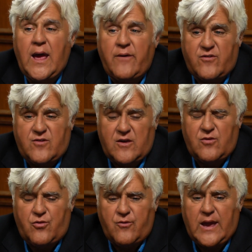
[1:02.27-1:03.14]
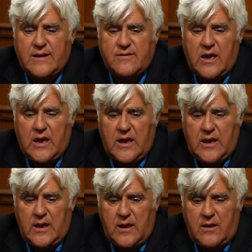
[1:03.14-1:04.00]
I have a 63
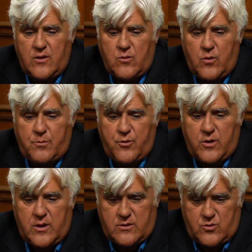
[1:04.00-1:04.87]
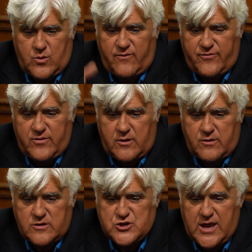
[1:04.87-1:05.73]
XKE that we put a
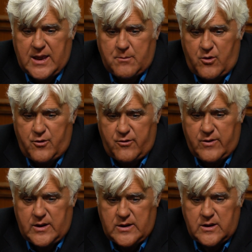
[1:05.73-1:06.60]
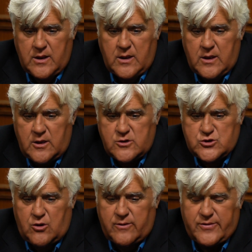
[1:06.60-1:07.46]
12-cylinder Jag motor in
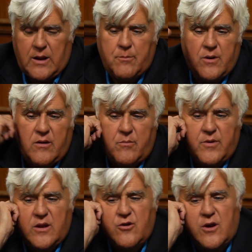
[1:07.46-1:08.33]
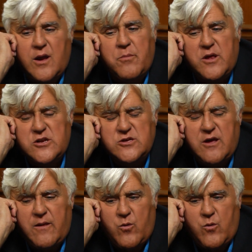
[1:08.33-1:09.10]
shortened it up a little bit, took a couple inches out of